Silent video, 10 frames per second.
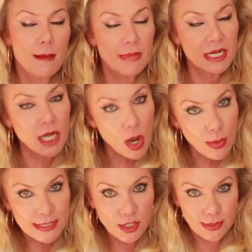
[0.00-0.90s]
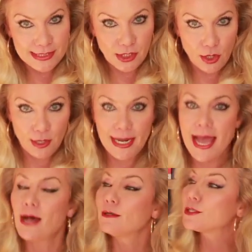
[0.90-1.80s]
But going to his third
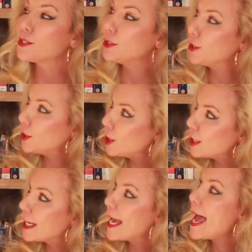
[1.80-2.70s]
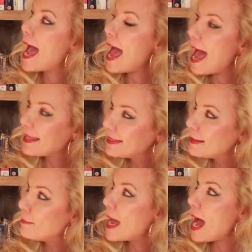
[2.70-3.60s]
house, look at
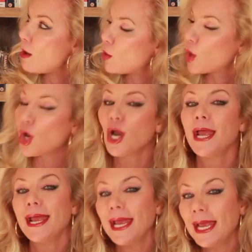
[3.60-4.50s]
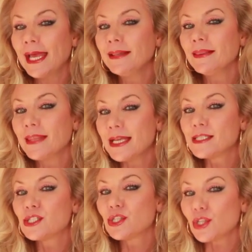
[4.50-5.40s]
the power in
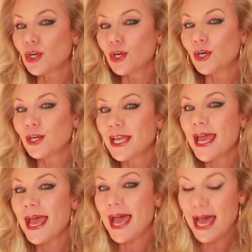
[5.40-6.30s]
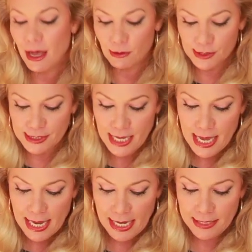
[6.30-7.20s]
this third house.
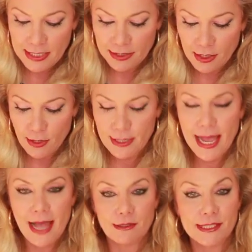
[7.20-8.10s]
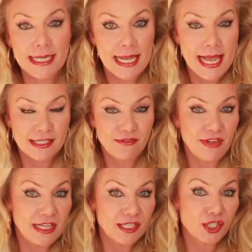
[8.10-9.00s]
In the third house, he has
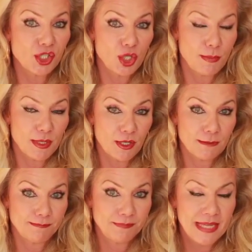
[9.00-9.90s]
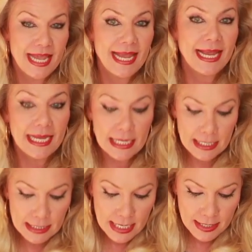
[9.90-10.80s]
Venus, Jupiter
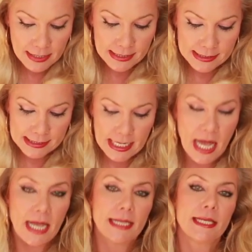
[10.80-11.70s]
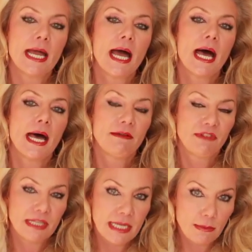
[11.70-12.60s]
in the sign
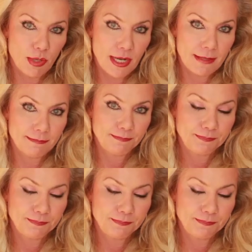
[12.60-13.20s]
of Libra.